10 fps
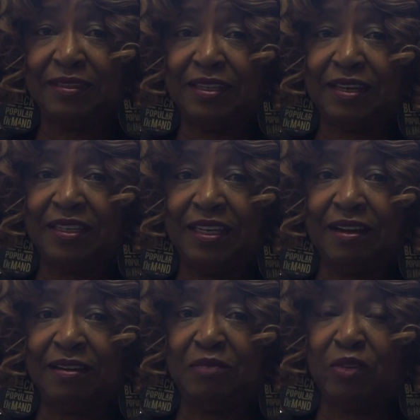
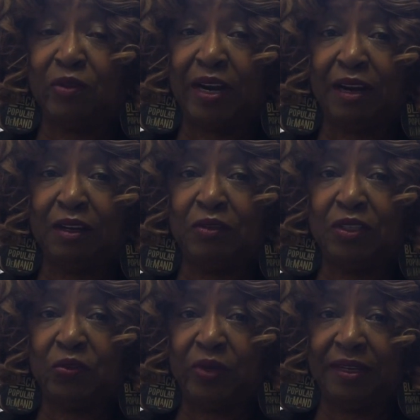Tatiana and Marara, who are
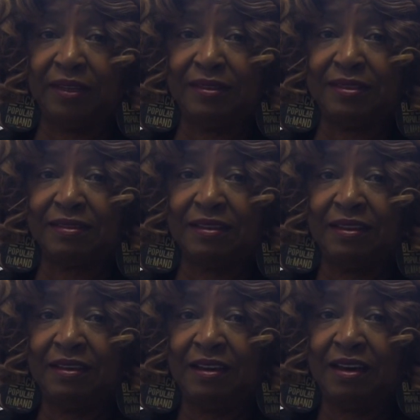twins,
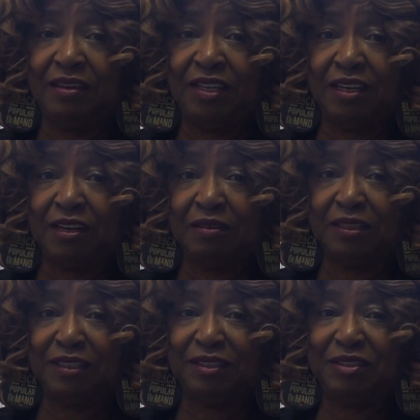
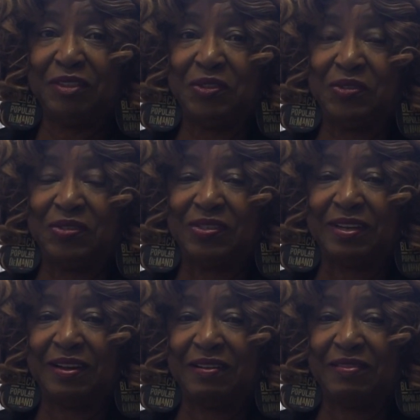Niara, who's
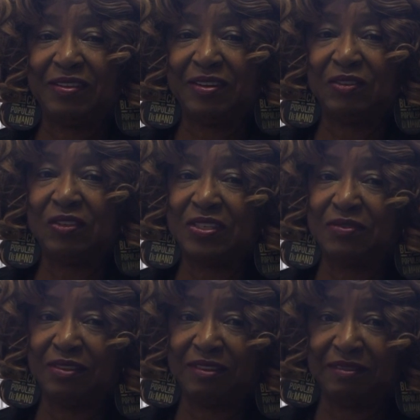the oldest
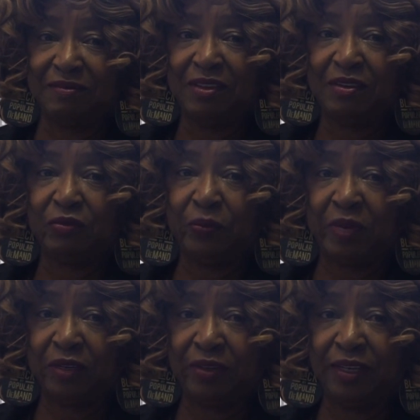of
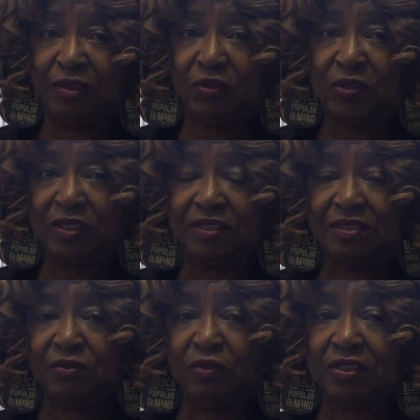my
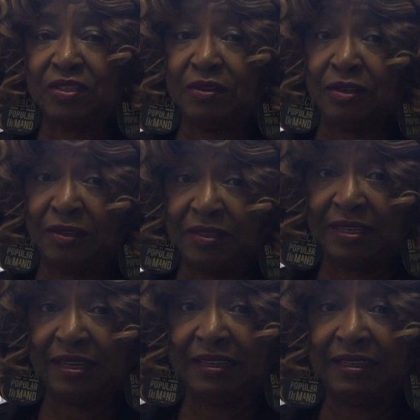granddaughters. She works in
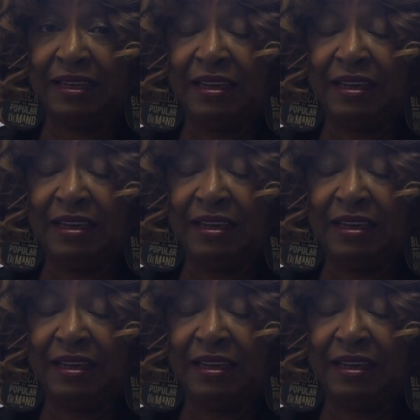nursing.